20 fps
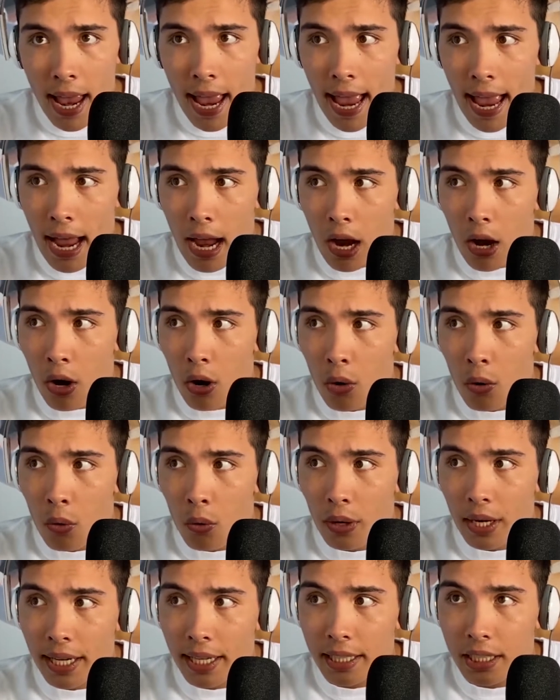
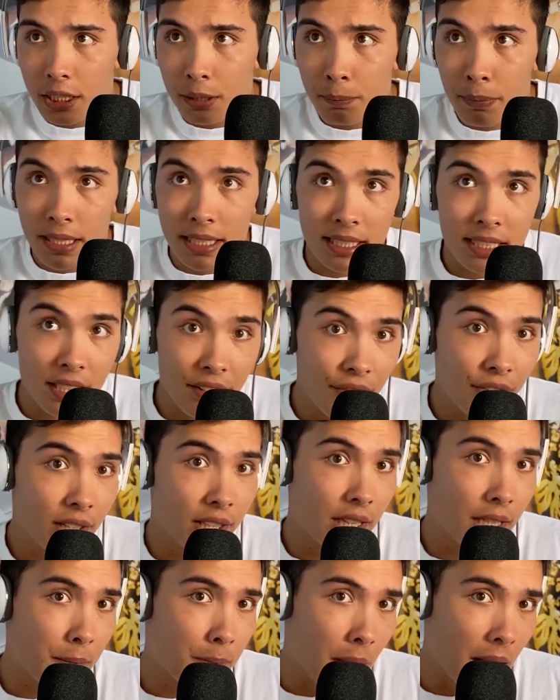how it
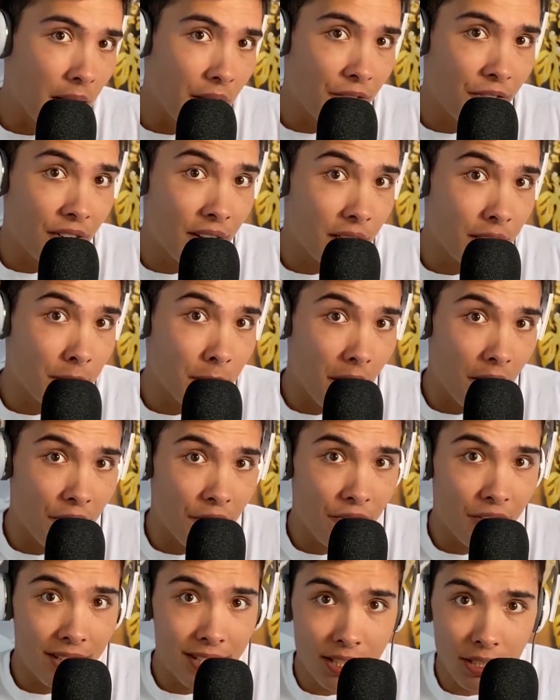specifically benefits my
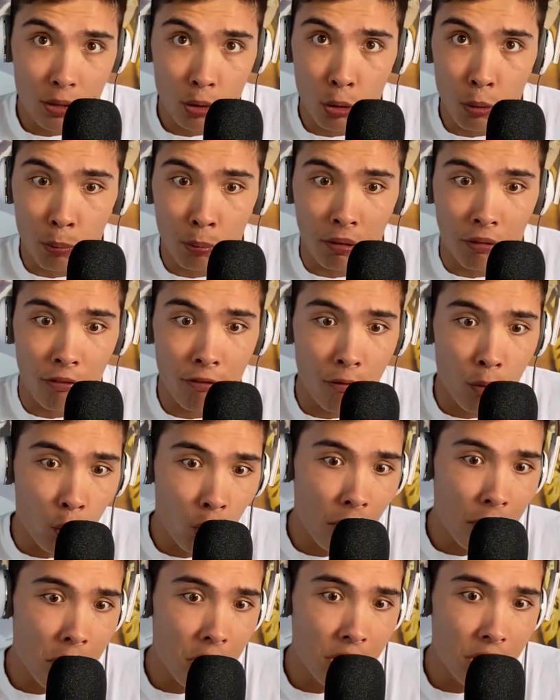physical
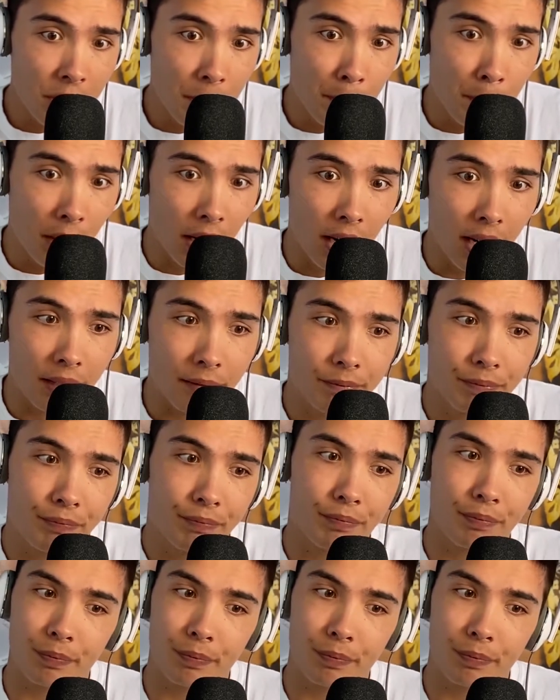performance, but